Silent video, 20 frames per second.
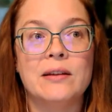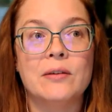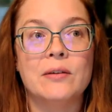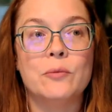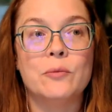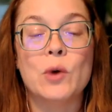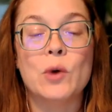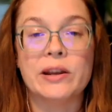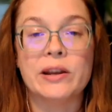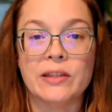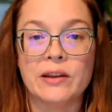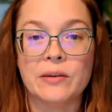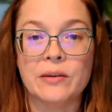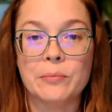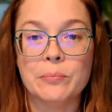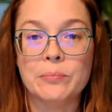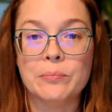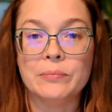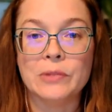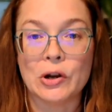one of
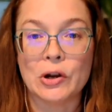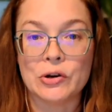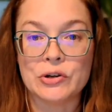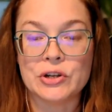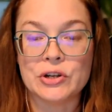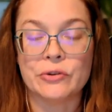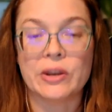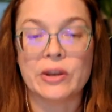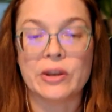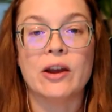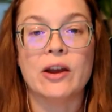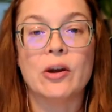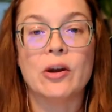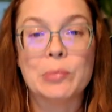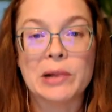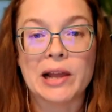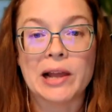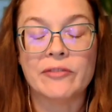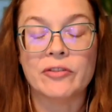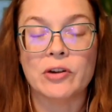the large OKR
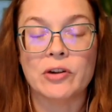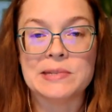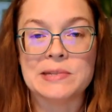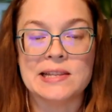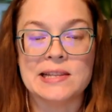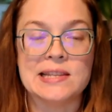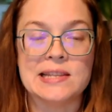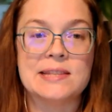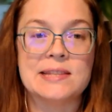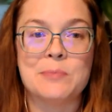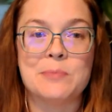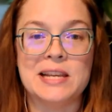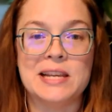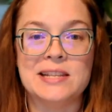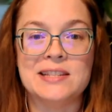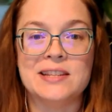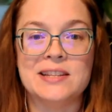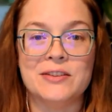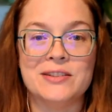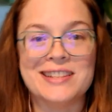platforms in this
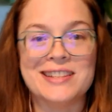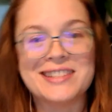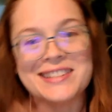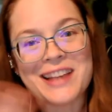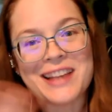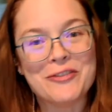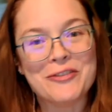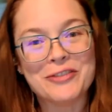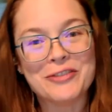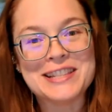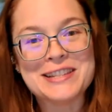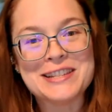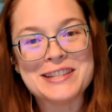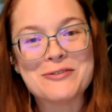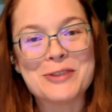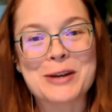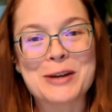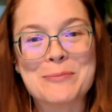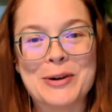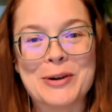space uses. Hi, friends at
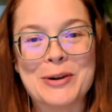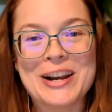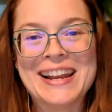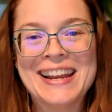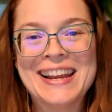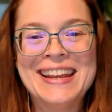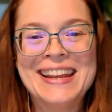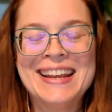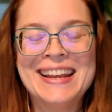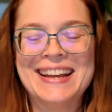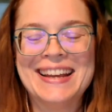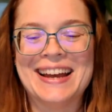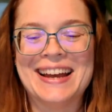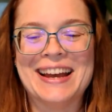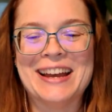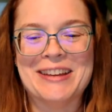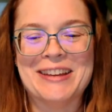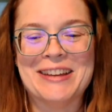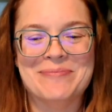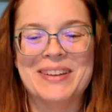Workboard.
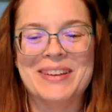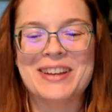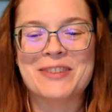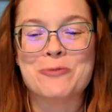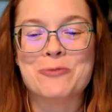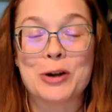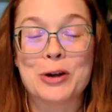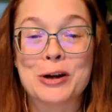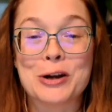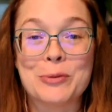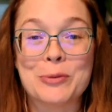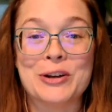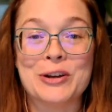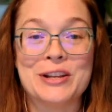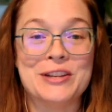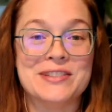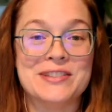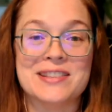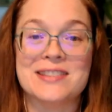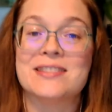Workboard
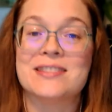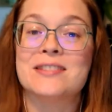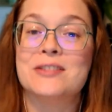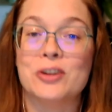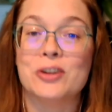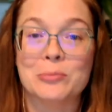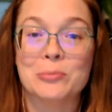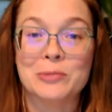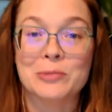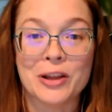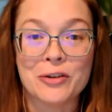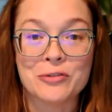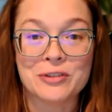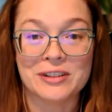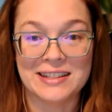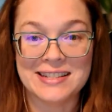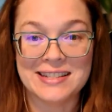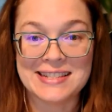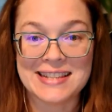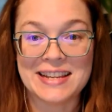uses the term
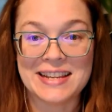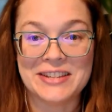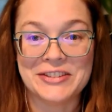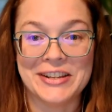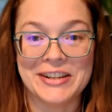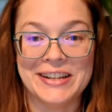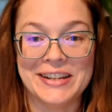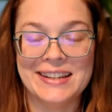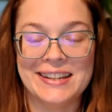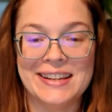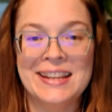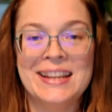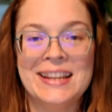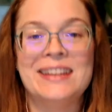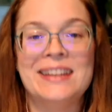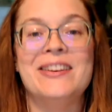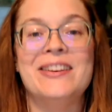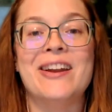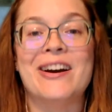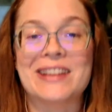localization,
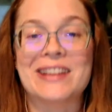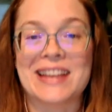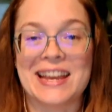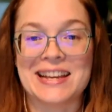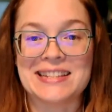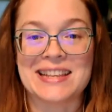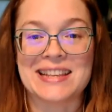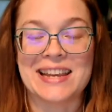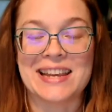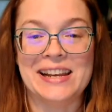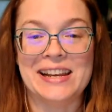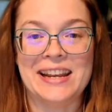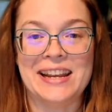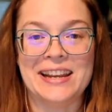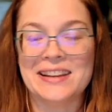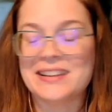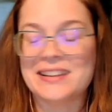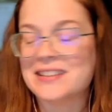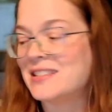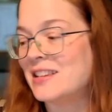not
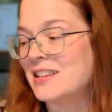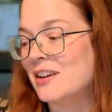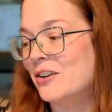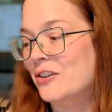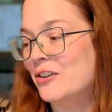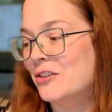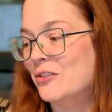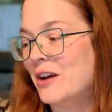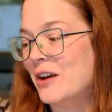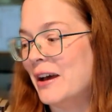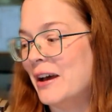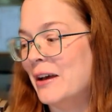cascading. So